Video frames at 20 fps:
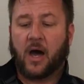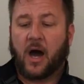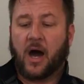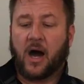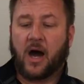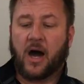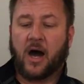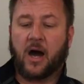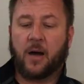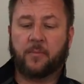
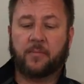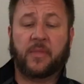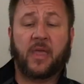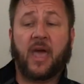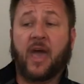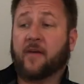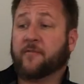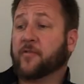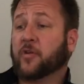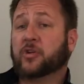Um,
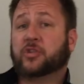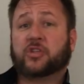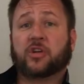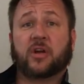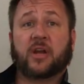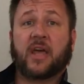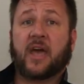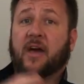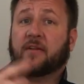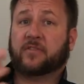at first,
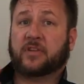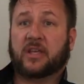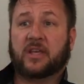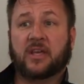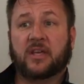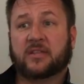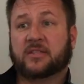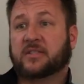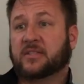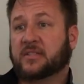you're going to have to
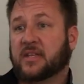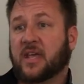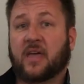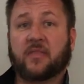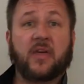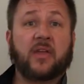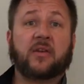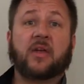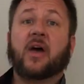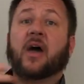hiss,
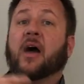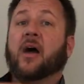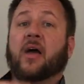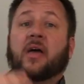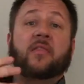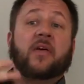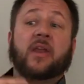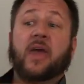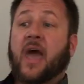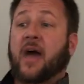and then
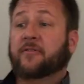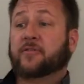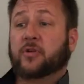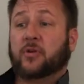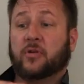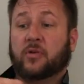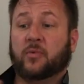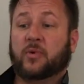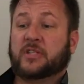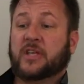and then
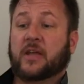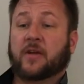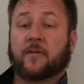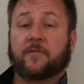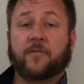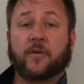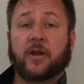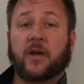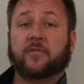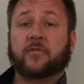after we take our
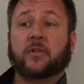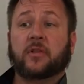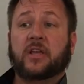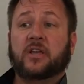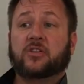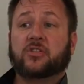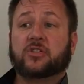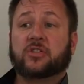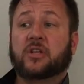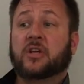foot off the
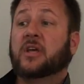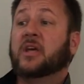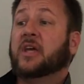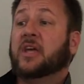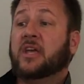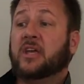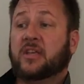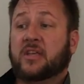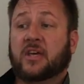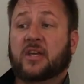leash,
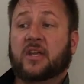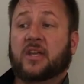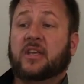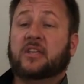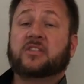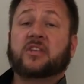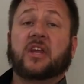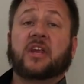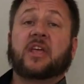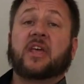he gonna,
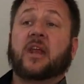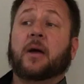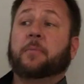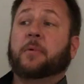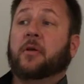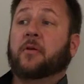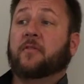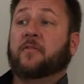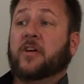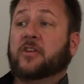he's going to get
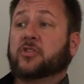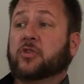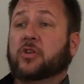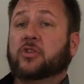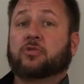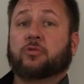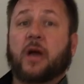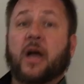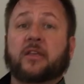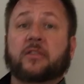up and eventually
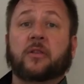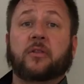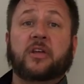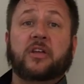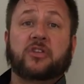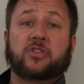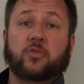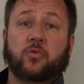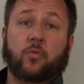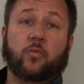drag the
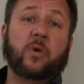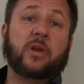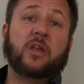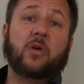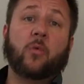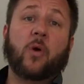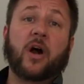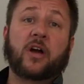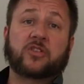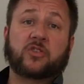leash when
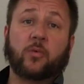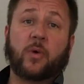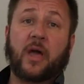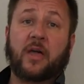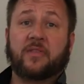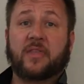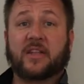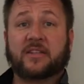he walks away.